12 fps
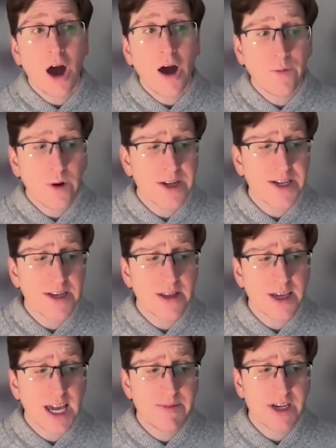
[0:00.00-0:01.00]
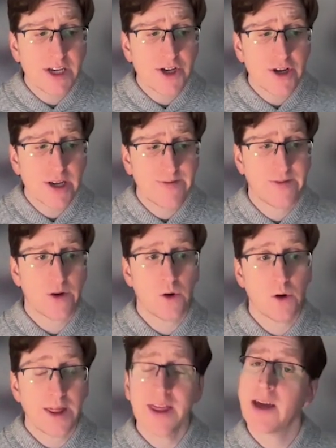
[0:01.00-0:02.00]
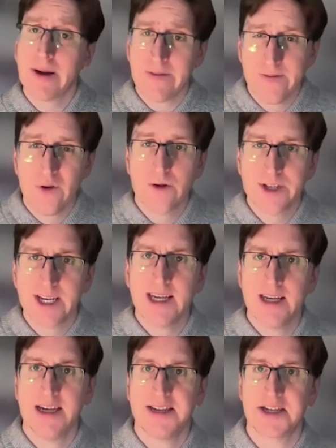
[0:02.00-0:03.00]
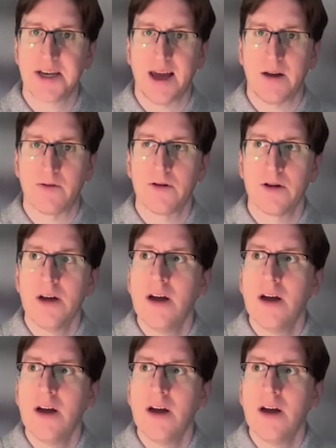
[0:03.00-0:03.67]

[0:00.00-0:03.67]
I've worked in the games industry for, I think, about 14 years now.